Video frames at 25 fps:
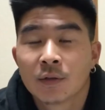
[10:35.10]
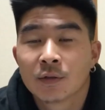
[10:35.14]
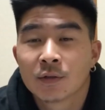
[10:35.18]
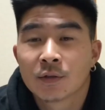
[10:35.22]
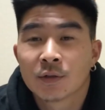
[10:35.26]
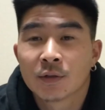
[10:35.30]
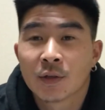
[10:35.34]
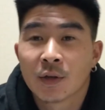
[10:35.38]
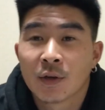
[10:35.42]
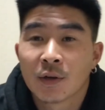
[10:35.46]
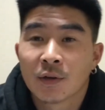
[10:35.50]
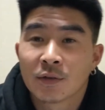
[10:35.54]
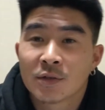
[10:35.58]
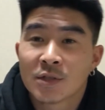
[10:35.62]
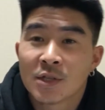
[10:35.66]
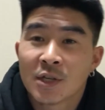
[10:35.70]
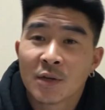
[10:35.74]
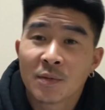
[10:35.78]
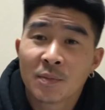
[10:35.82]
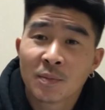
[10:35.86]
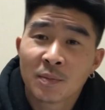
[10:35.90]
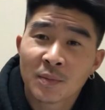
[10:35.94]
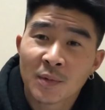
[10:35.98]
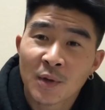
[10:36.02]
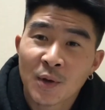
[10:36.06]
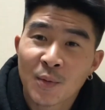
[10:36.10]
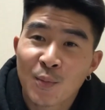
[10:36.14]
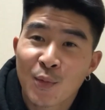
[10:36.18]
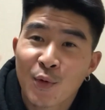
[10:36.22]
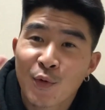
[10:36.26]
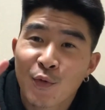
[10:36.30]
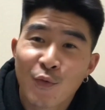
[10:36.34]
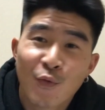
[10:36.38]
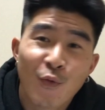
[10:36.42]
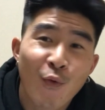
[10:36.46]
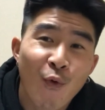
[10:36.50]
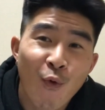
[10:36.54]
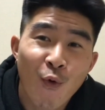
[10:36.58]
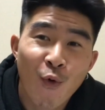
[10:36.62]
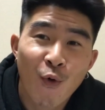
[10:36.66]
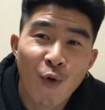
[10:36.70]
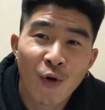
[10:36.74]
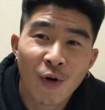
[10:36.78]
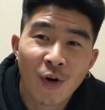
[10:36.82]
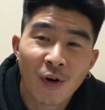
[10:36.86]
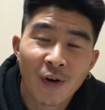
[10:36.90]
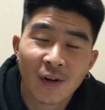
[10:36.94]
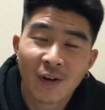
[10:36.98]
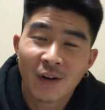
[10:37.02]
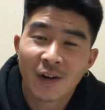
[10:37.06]
Now, tip number
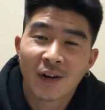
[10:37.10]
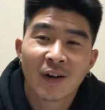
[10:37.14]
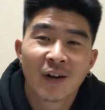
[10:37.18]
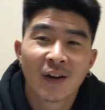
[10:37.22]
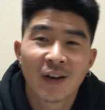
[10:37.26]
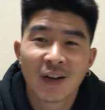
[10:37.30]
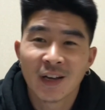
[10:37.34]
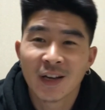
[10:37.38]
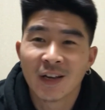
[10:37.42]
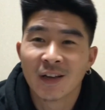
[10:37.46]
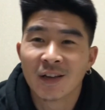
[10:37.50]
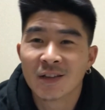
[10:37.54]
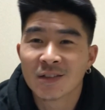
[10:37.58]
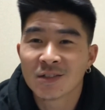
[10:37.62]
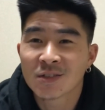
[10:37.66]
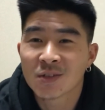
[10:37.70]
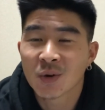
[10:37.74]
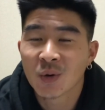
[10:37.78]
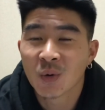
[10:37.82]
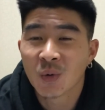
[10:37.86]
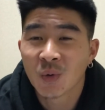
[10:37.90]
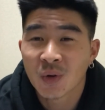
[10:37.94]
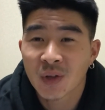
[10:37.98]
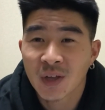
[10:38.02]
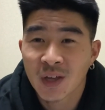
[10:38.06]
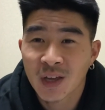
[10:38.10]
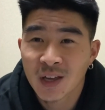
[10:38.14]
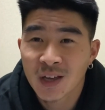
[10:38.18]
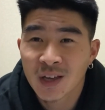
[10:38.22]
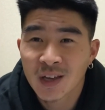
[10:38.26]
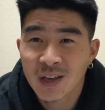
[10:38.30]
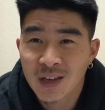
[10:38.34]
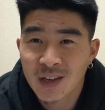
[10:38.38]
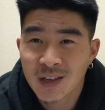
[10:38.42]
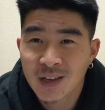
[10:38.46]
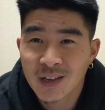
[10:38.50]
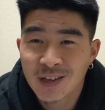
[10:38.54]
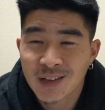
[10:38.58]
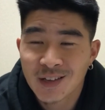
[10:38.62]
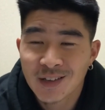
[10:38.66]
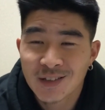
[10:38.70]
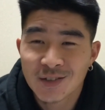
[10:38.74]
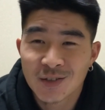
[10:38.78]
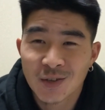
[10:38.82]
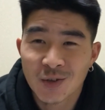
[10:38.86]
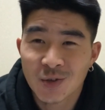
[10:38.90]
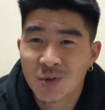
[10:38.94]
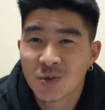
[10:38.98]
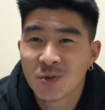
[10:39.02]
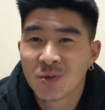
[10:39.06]
4, it's okay
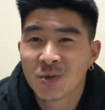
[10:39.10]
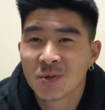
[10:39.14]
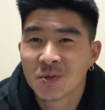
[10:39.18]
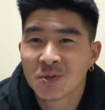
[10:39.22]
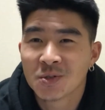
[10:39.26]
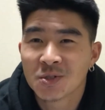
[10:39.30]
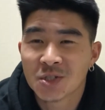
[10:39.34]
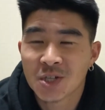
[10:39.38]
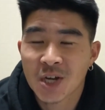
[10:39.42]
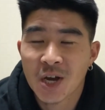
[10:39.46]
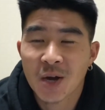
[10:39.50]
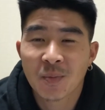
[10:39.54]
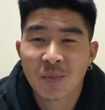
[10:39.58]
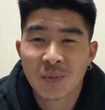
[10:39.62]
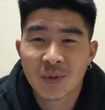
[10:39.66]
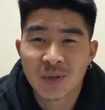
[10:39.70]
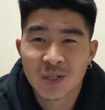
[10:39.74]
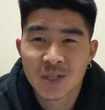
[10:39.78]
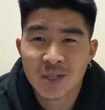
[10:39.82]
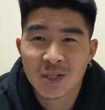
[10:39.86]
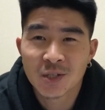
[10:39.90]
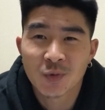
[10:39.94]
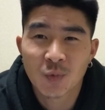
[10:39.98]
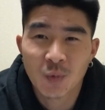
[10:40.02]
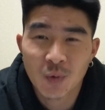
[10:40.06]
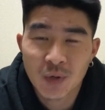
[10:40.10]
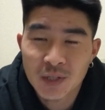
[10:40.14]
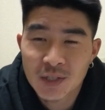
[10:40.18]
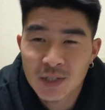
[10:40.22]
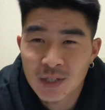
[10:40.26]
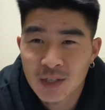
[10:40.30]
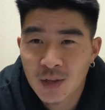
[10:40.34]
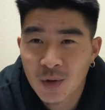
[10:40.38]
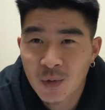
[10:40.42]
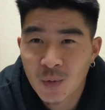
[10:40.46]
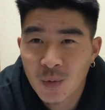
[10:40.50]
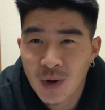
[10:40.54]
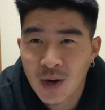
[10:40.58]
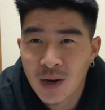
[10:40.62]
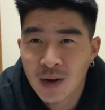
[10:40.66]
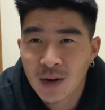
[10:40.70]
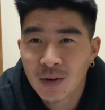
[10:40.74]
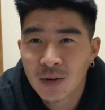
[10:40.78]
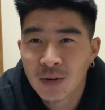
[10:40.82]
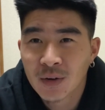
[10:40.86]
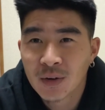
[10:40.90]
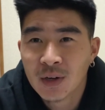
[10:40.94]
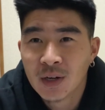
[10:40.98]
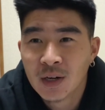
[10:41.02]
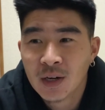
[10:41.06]
to use Japanese once in a
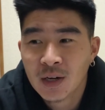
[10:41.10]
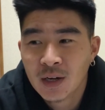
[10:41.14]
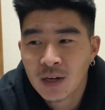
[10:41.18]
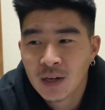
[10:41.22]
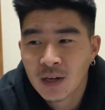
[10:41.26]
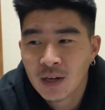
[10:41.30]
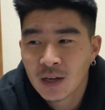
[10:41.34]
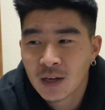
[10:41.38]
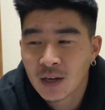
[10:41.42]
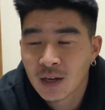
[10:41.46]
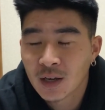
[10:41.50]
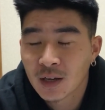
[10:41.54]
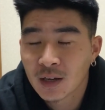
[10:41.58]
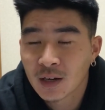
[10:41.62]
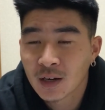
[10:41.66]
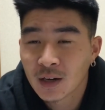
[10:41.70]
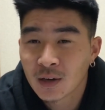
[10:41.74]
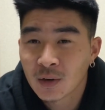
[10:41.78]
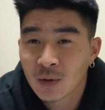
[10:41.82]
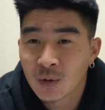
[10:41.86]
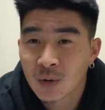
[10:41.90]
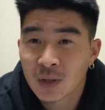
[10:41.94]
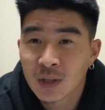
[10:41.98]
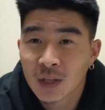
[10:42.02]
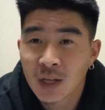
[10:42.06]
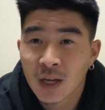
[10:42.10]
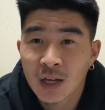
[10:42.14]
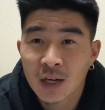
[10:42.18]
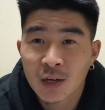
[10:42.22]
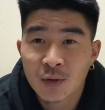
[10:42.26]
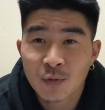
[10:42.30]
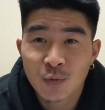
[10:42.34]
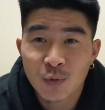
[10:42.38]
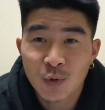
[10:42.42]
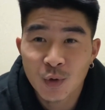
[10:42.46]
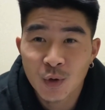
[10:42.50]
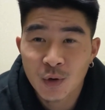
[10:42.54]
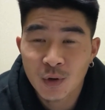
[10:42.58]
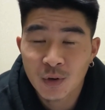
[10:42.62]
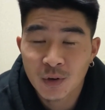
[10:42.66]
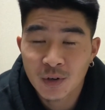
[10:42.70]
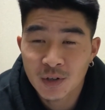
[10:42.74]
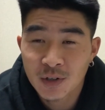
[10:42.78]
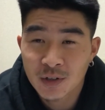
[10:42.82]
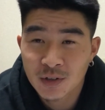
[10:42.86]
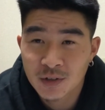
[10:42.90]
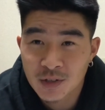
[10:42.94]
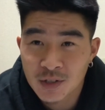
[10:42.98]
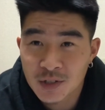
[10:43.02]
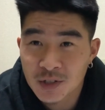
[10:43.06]
while. And I know a lot of you are gonna
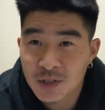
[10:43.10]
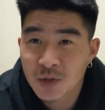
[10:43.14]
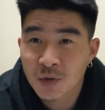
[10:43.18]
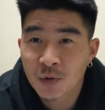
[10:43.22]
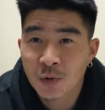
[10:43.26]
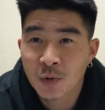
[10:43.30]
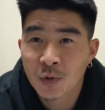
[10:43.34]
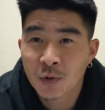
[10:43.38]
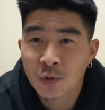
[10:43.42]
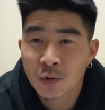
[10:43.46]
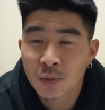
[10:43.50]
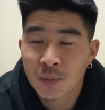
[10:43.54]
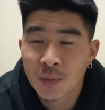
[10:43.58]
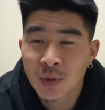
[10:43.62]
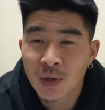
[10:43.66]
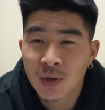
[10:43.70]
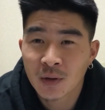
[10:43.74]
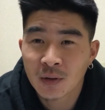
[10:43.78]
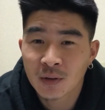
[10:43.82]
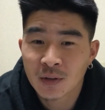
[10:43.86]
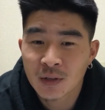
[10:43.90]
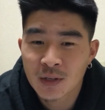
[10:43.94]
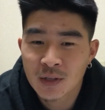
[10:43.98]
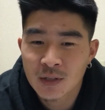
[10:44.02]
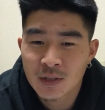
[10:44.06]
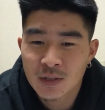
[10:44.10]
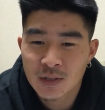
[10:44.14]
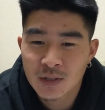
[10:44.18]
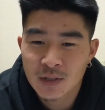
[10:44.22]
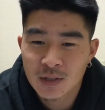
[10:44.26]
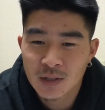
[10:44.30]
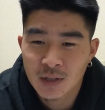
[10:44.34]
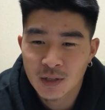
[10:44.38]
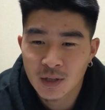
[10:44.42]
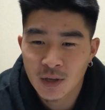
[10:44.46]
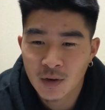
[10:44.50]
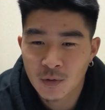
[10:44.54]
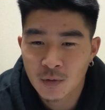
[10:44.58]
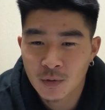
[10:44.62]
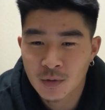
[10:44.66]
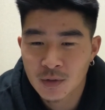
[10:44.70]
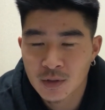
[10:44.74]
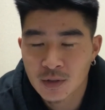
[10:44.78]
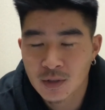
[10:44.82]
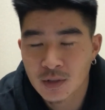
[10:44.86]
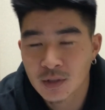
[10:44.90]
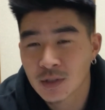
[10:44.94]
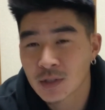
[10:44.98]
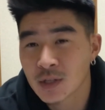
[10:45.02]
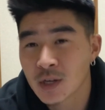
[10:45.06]
disagree with me on this. Everyone's
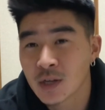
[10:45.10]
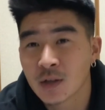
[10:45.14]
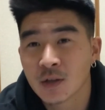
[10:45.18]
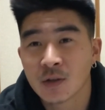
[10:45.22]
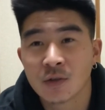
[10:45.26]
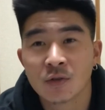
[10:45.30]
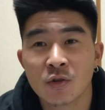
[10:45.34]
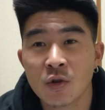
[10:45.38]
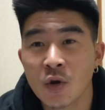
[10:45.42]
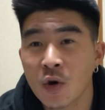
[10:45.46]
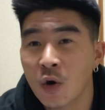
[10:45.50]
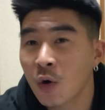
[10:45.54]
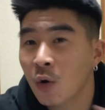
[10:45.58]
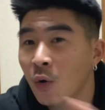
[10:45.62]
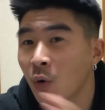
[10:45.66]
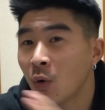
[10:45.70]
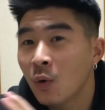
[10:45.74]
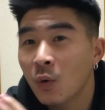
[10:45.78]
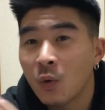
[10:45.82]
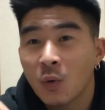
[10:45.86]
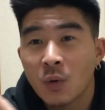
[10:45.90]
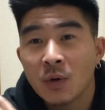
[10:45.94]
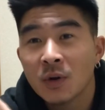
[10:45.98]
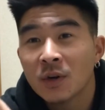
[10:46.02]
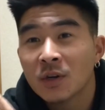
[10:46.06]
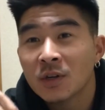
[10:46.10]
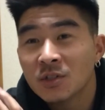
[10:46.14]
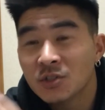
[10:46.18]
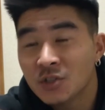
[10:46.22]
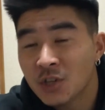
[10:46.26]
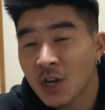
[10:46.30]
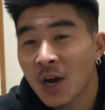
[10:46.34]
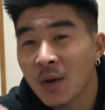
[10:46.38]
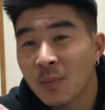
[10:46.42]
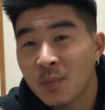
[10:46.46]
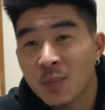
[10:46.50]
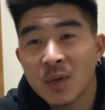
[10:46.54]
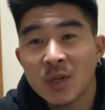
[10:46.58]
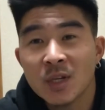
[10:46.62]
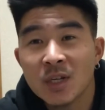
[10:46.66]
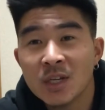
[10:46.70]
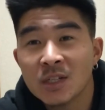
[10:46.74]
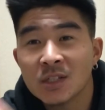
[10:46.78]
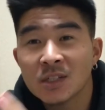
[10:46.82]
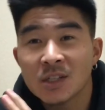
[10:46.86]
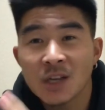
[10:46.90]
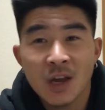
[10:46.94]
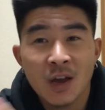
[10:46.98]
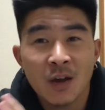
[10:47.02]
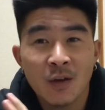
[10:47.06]
gonna say, no
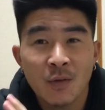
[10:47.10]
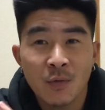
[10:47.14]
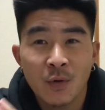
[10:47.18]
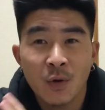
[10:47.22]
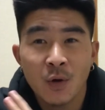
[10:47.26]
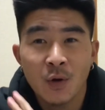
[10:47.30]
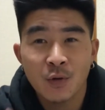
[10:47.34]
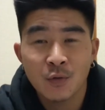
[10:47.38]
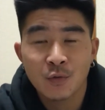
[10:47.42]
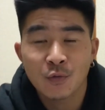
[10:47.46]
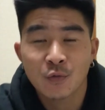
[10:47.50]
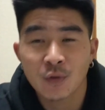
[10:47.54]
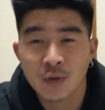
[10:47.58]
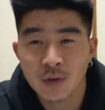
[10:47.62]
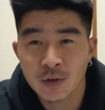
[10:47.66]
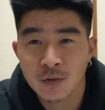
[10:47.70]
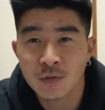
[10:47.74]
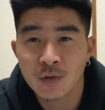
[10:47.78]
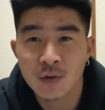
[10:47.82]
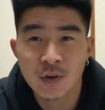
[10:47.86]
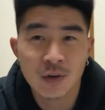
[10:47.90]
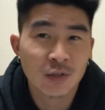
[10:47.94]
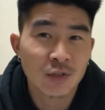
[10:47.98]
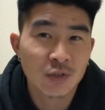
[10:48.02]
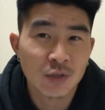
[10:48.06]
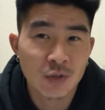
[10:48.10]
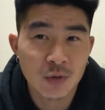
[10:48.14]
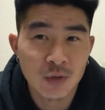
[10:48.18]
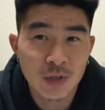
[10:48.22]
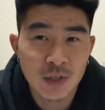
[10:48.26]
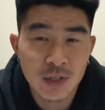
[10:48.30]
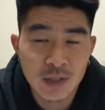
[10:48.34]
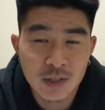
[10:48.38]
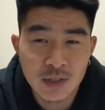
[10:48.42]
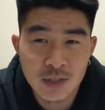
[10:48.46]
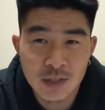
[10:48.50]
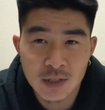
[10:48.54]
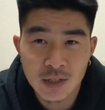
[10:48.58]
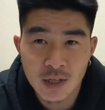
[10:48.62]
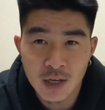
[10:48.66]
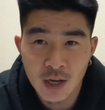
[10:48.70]
Japanese ever in front of your students.